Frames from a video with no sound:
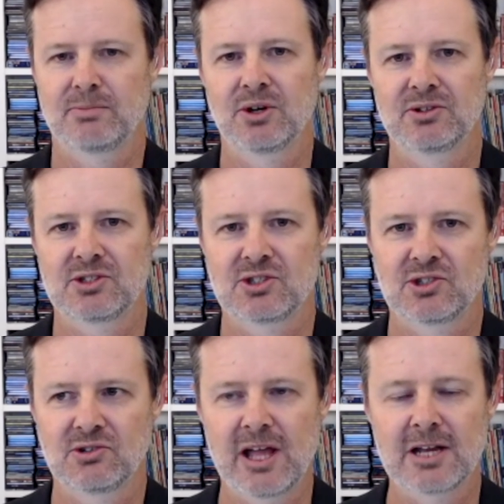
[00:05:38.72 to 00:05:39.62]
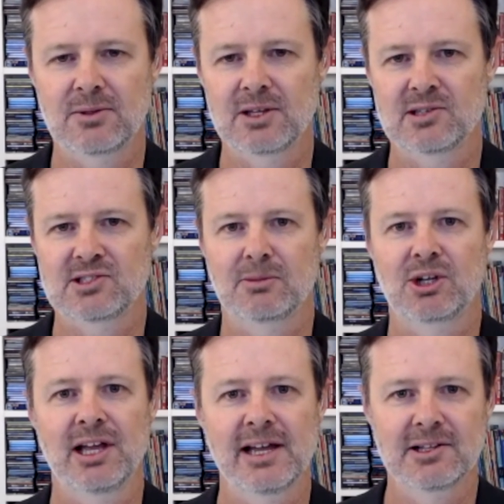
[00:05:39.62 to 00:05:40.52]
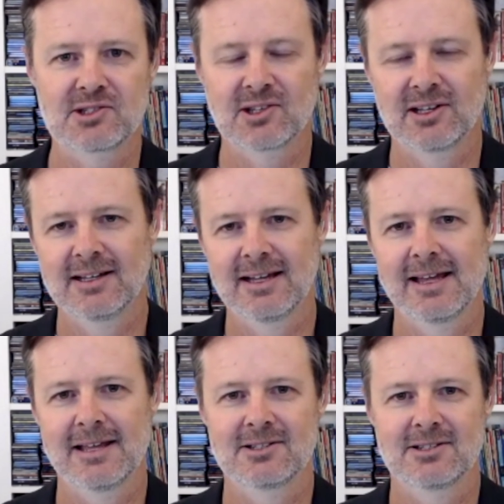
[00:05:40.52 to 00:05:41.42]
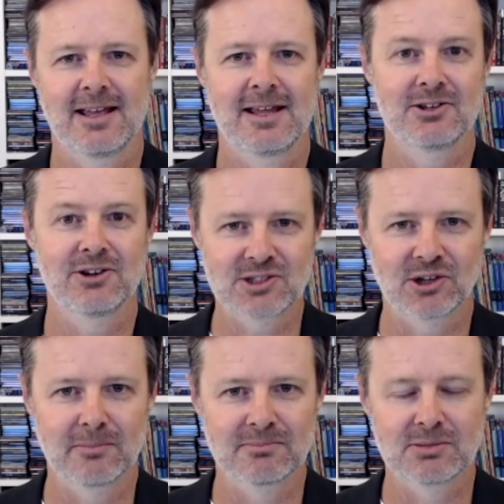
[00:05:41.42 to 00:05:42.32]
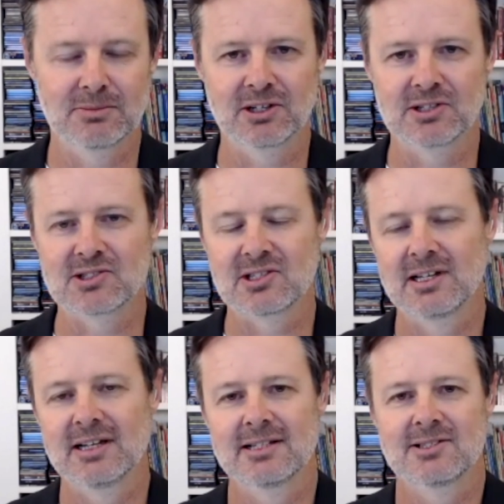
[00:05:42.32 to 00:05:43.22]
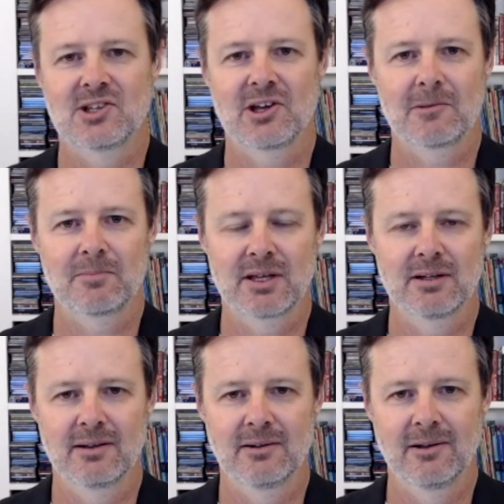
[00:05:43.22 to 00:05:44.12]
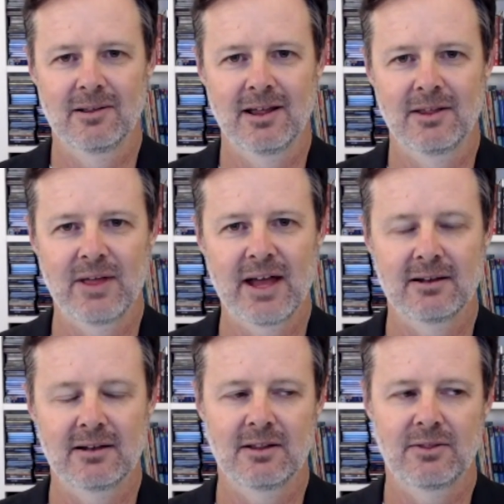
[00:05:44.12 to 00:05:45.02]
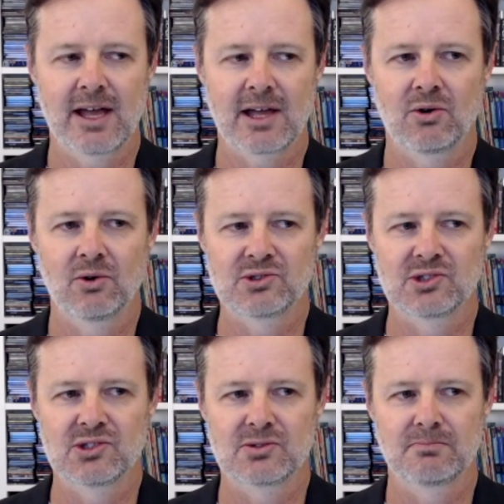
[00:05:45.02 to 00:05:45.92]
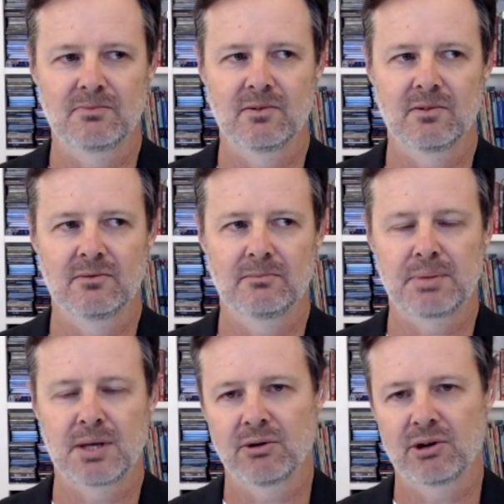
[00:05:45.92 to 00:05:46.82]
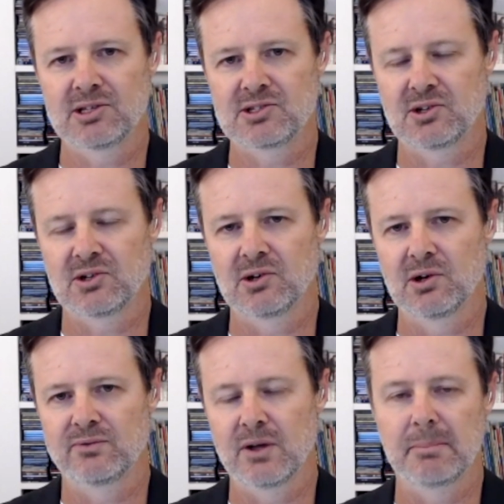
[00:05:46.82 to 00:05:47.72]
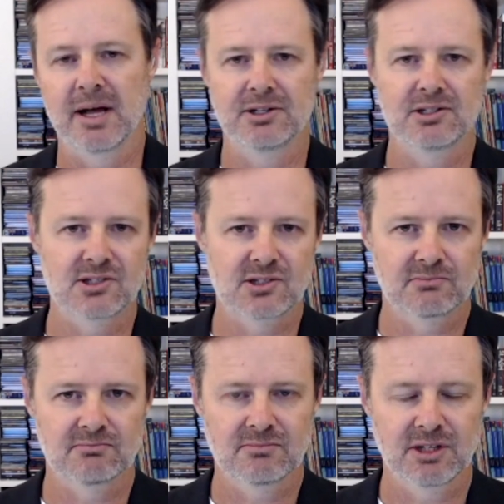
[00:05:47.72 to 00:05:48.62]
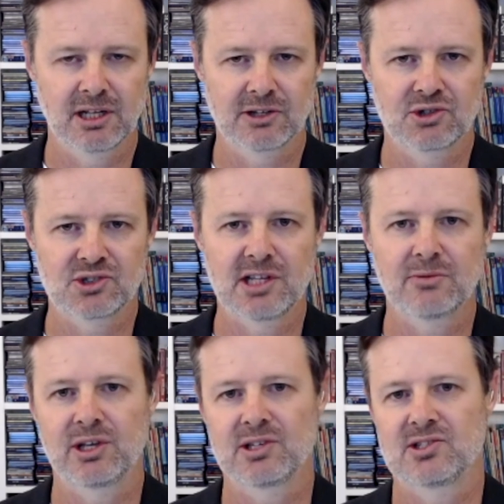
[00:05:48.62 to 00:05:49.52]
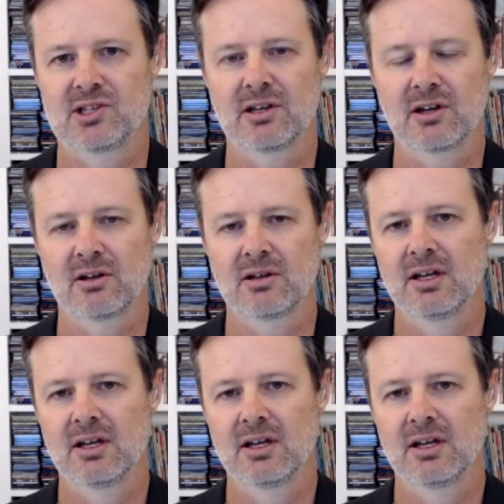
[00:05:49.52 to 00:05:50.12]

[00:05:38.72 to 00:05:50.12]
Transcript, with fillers: respond to anything except clouds and and nighttime, to be honest. So that that causes periods of abundance in electricity where you see